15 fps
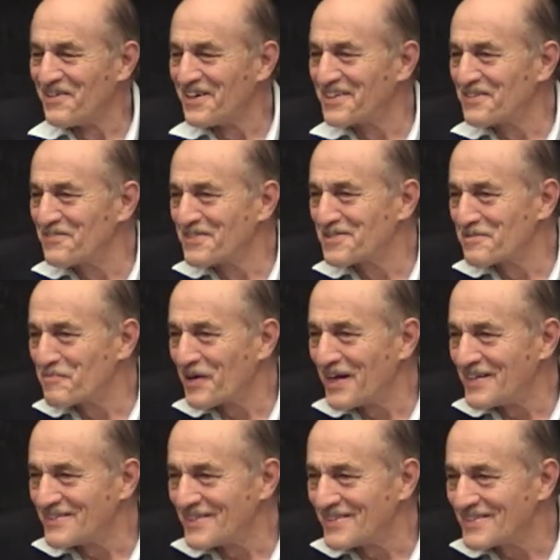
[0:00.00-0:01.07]
Wonderful
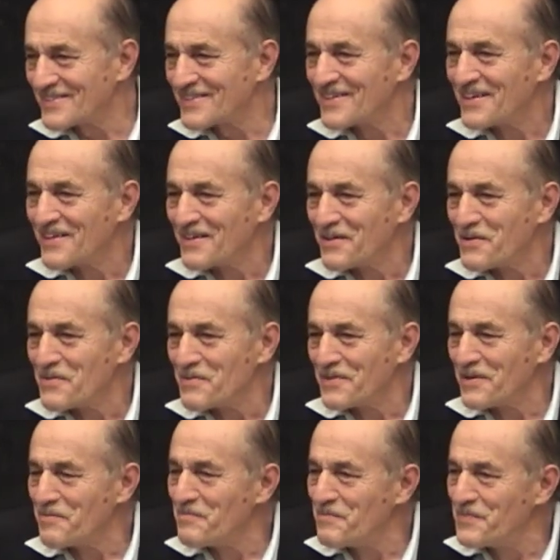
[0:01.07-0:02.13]
surprises.
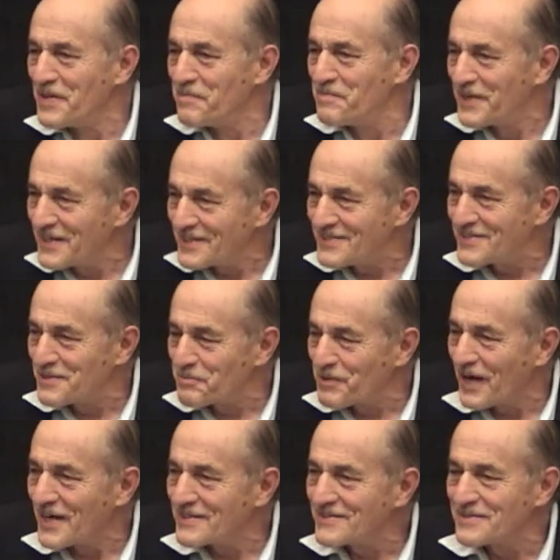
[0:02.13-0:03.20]
The, the biggest
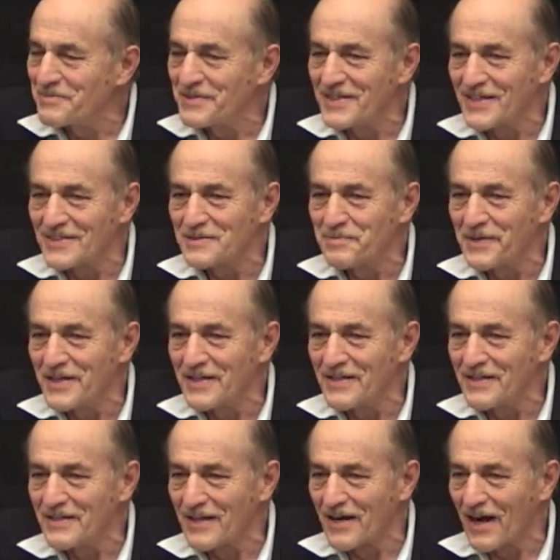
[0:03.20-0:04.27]
surprise to me has
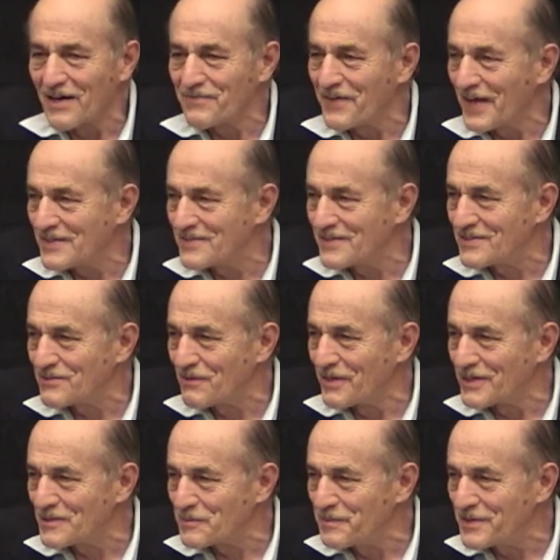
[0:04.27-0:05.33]
been that our fastest
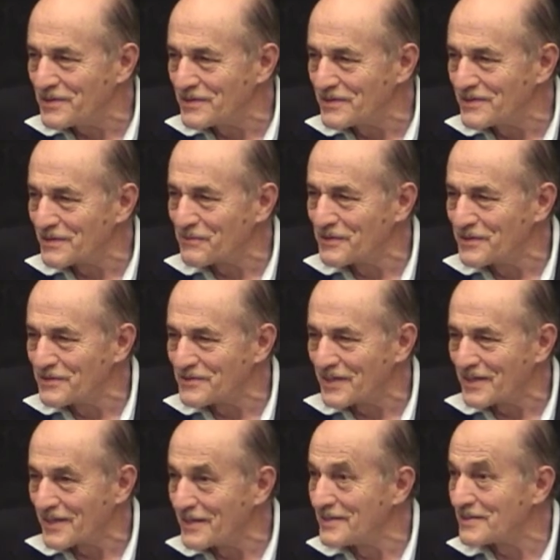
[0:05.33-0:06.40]
growing species that we're
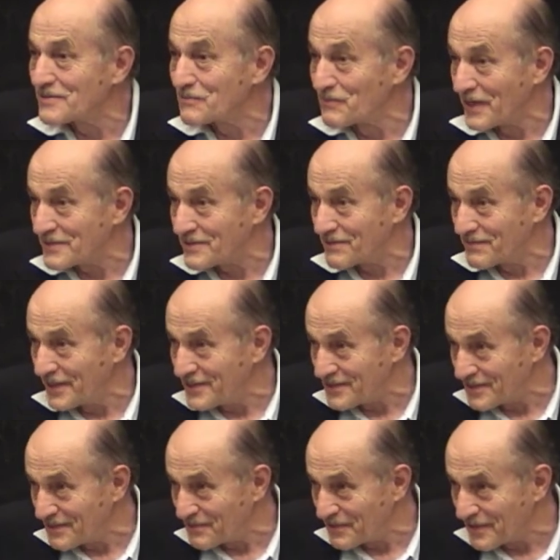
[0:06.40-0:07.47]
using in this
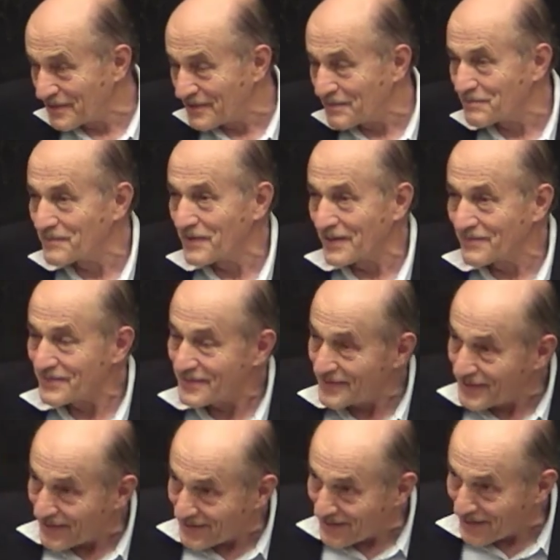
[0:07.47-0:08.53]
restoration work, I've
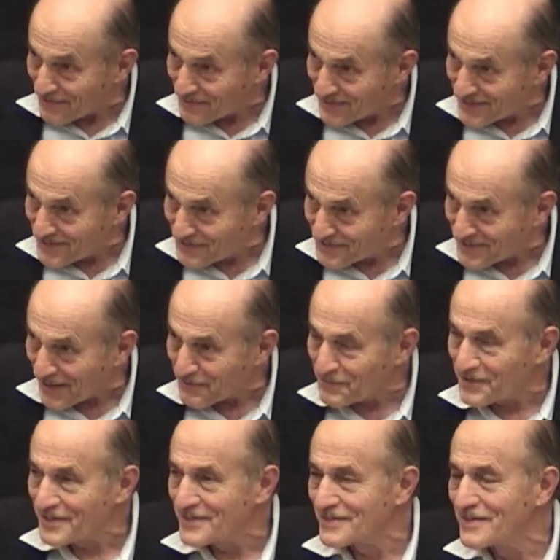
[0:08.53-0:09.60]
carefully used that
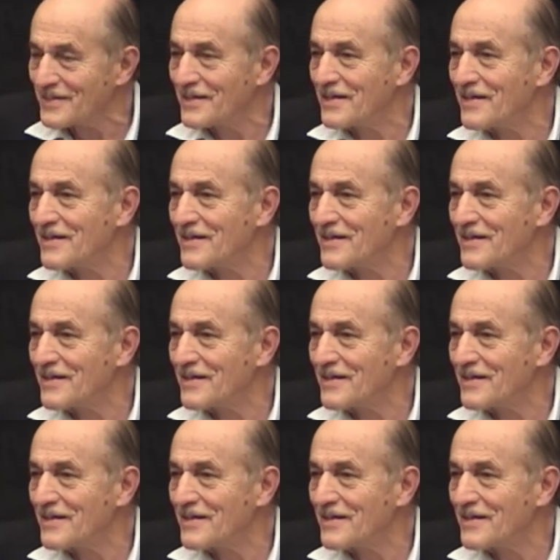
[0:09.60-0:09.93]
word,